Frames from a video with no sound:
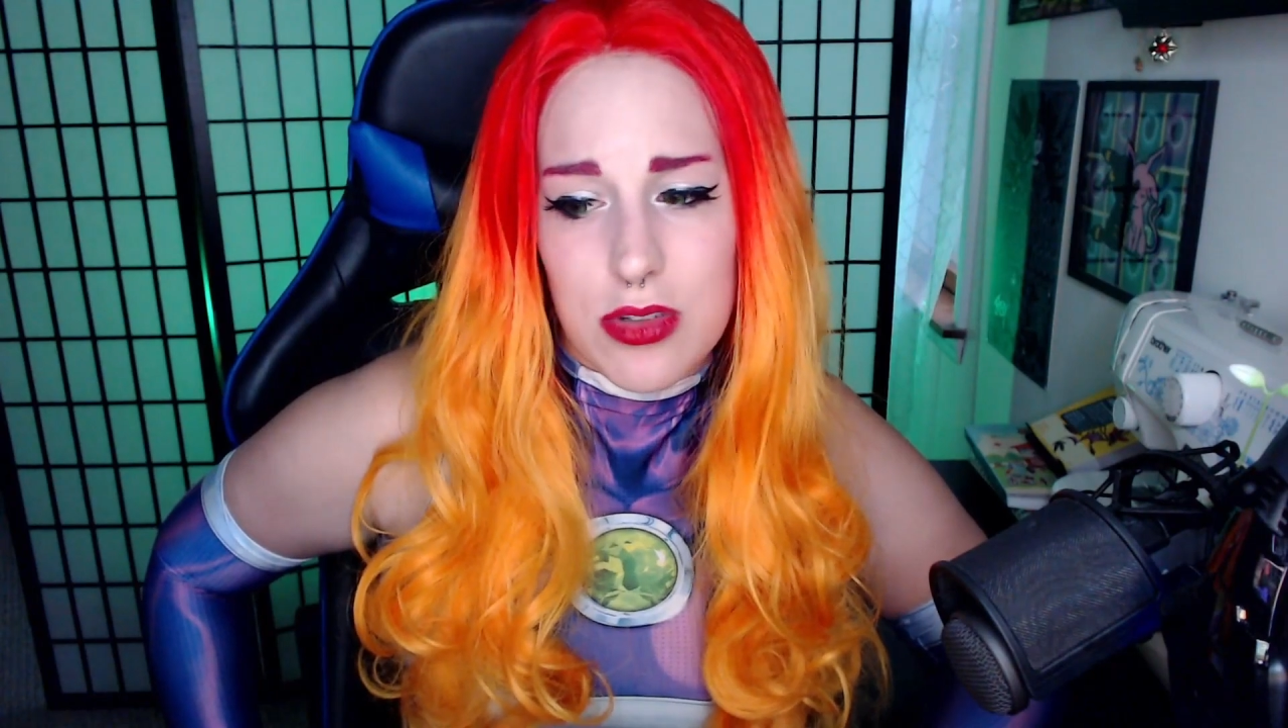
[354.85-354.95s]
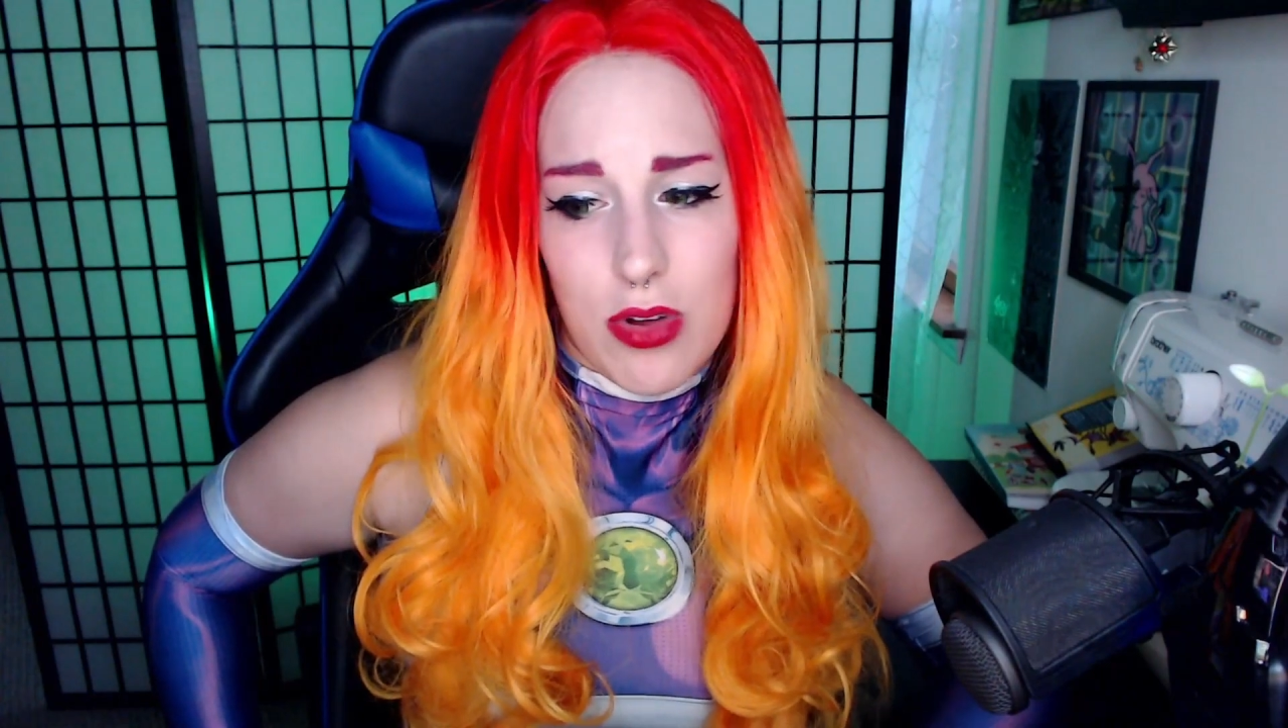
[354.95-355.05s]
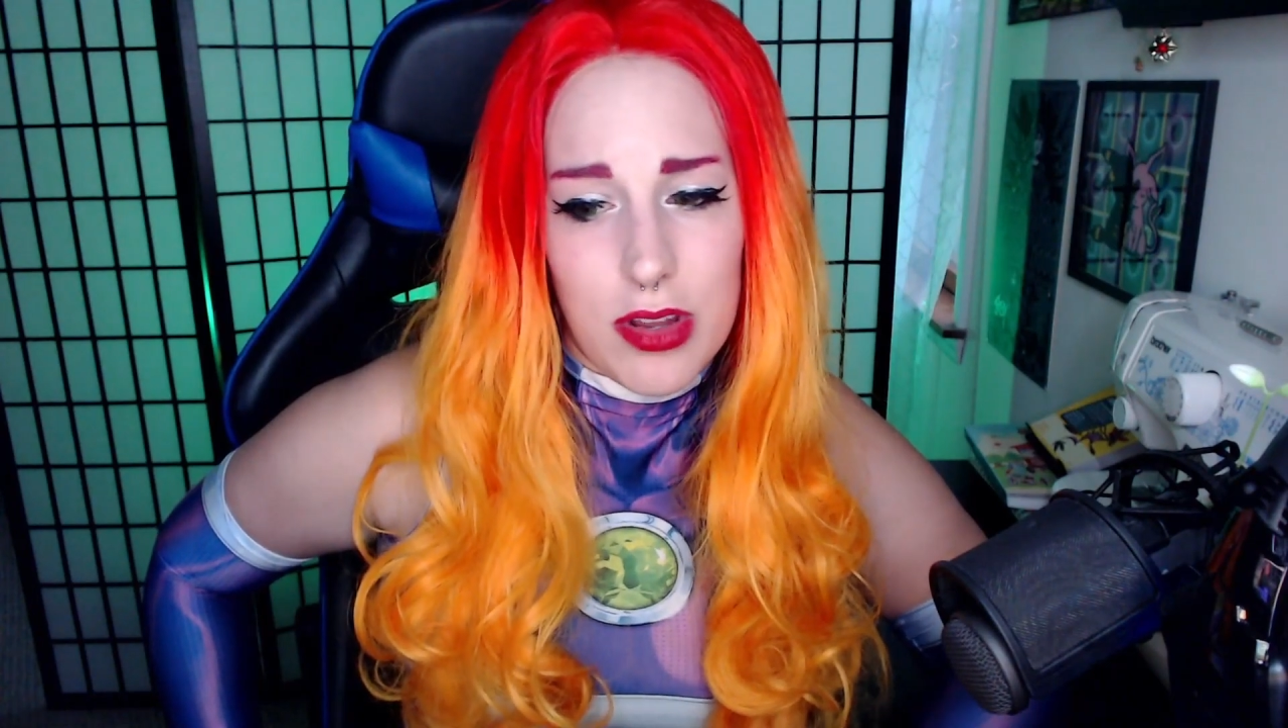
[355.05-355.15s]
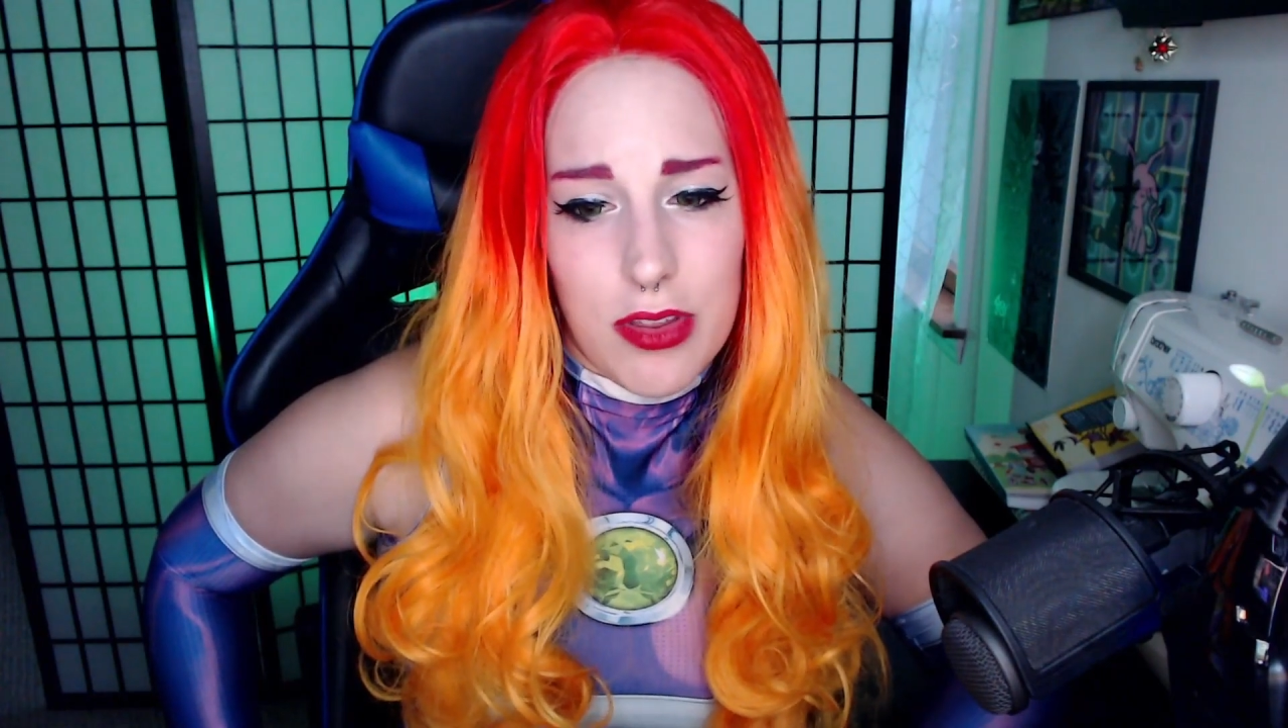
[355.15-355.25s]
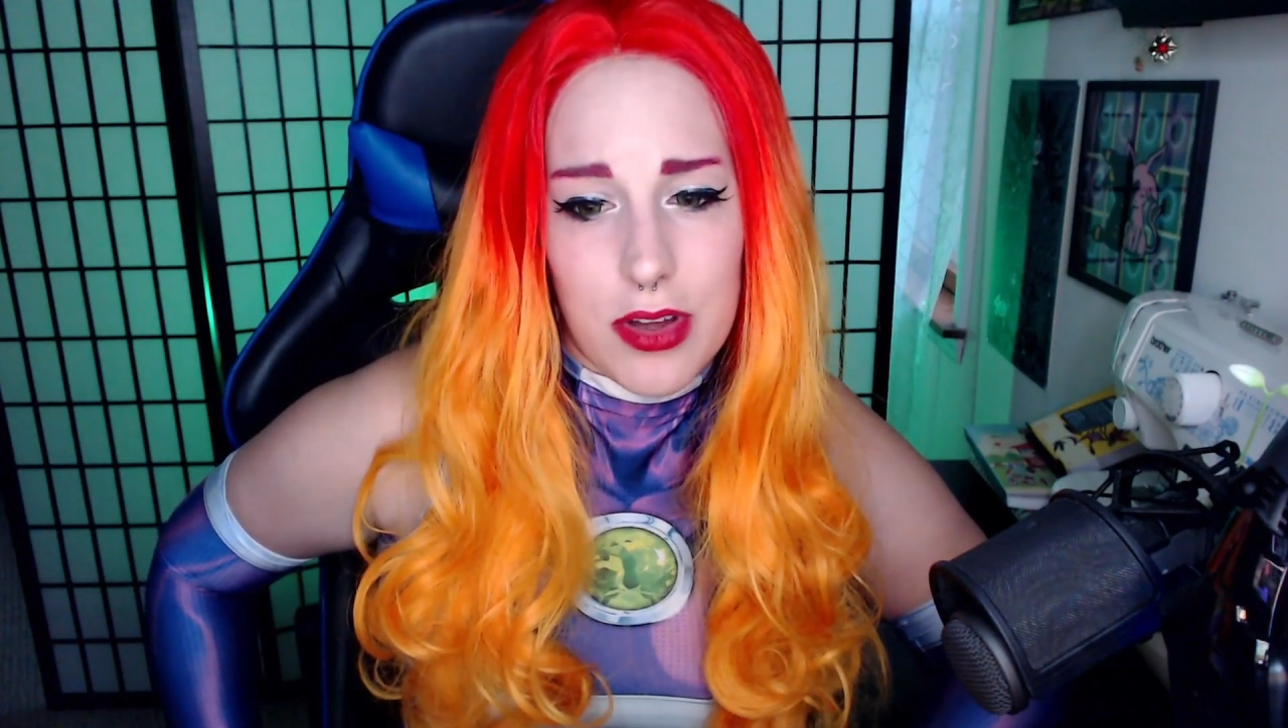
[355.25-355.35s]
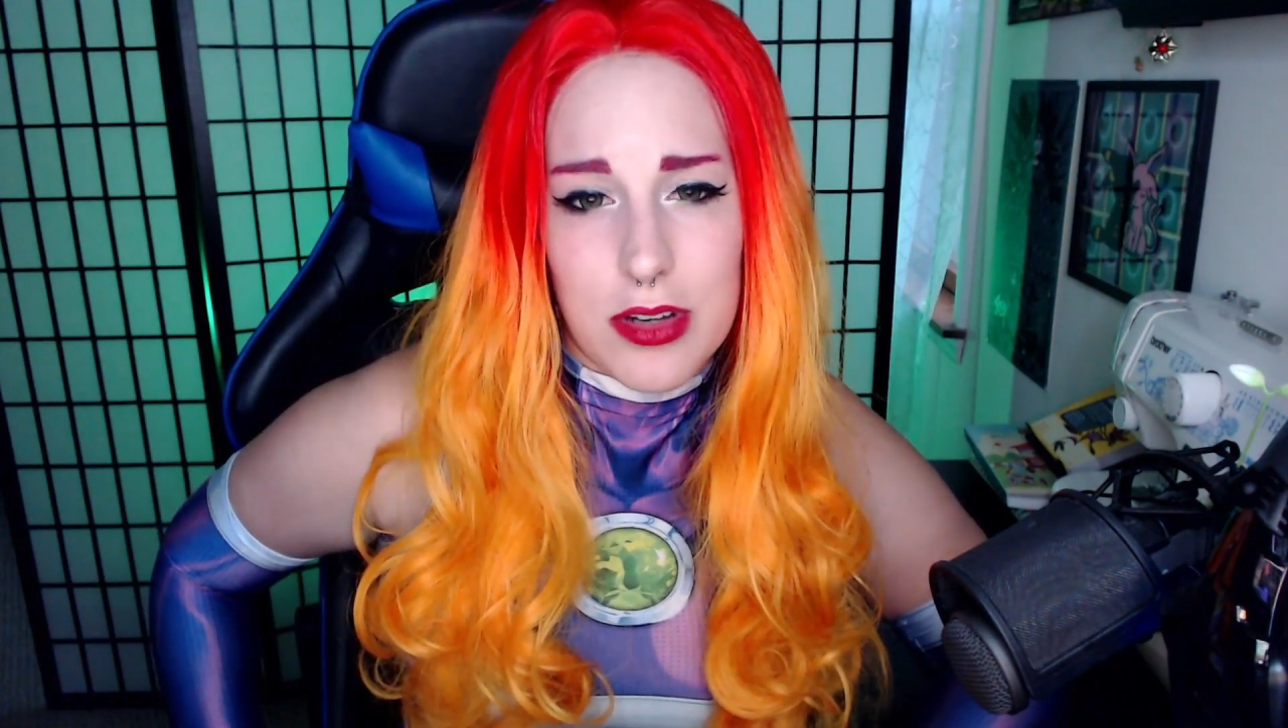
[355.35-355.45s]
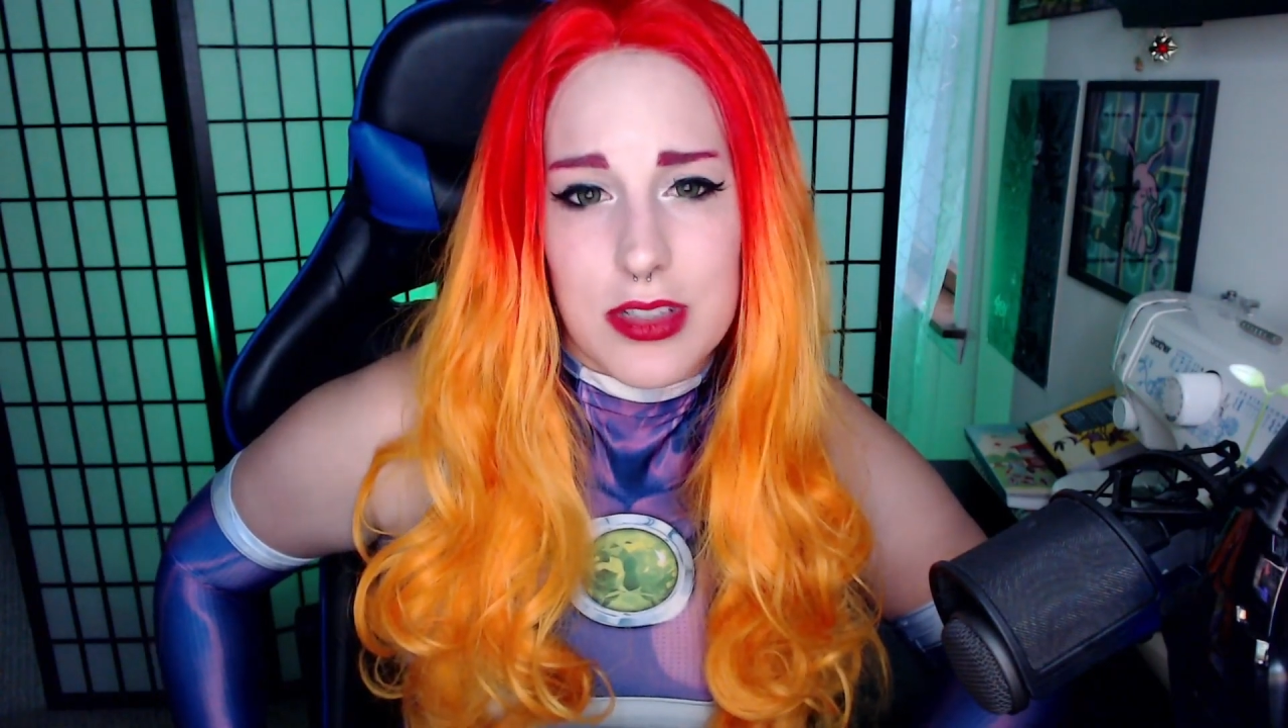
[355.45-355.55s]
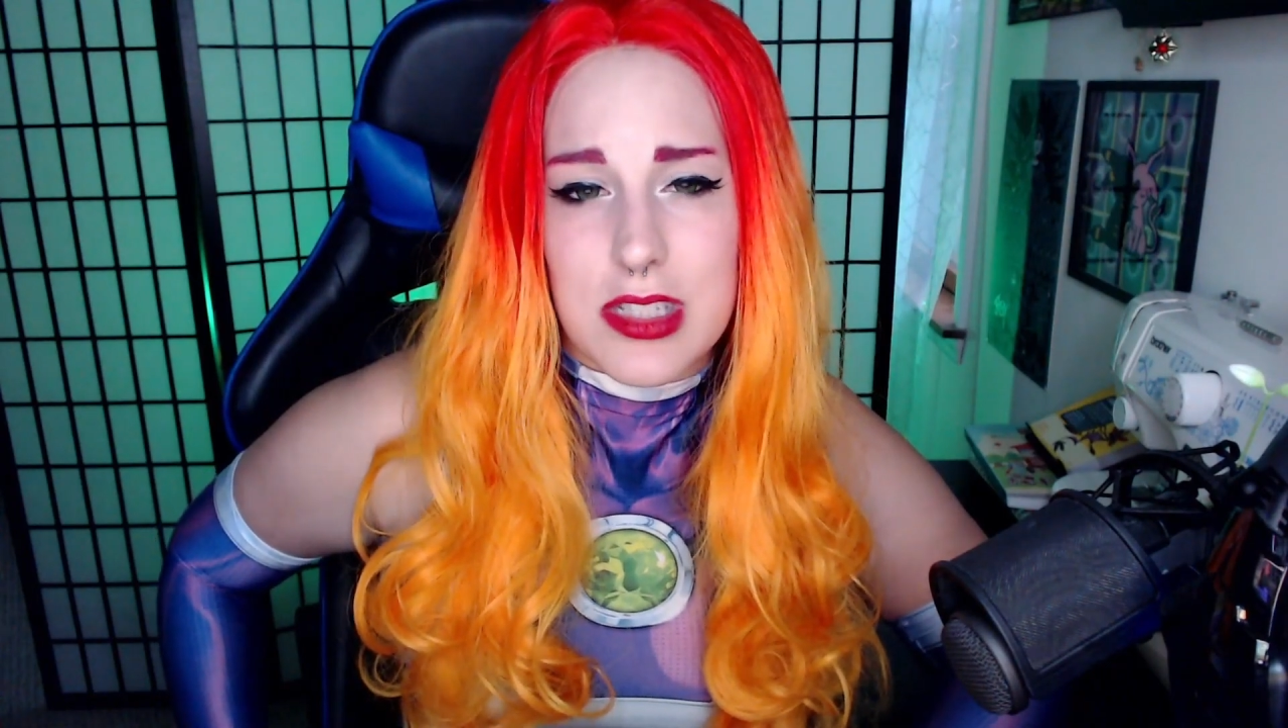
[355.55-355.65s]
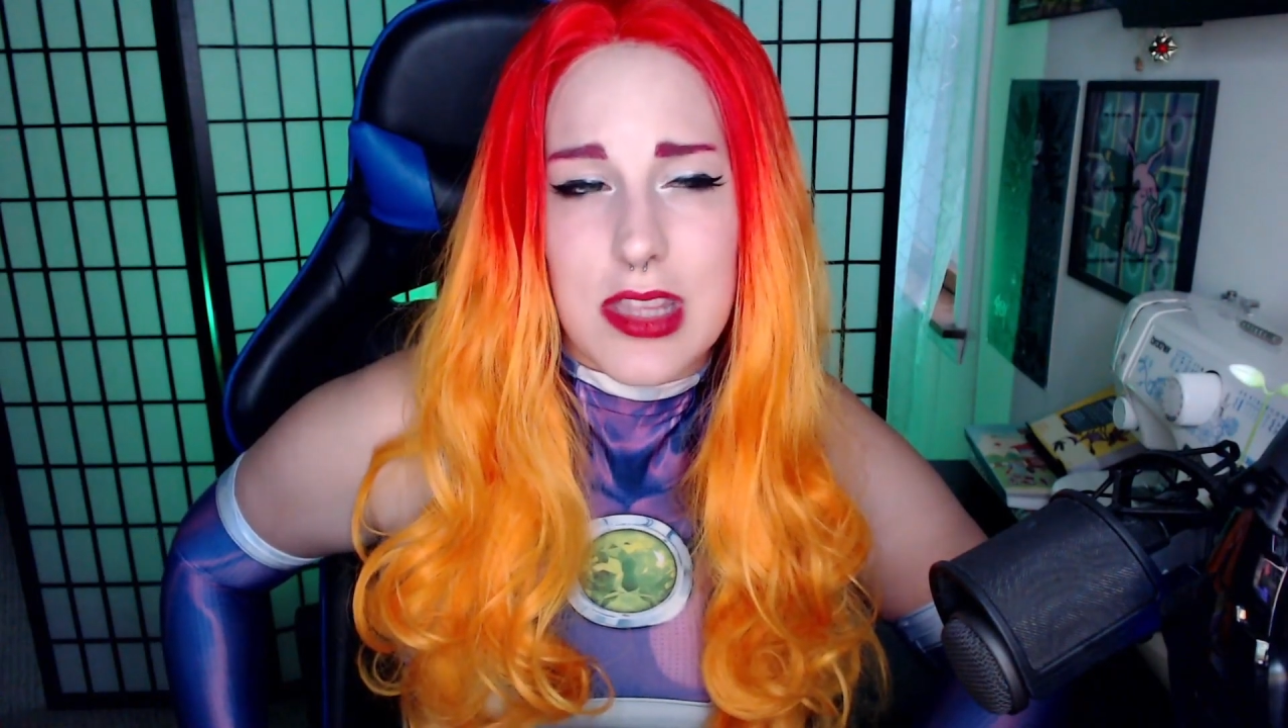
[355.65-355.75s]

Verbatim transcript: all of those.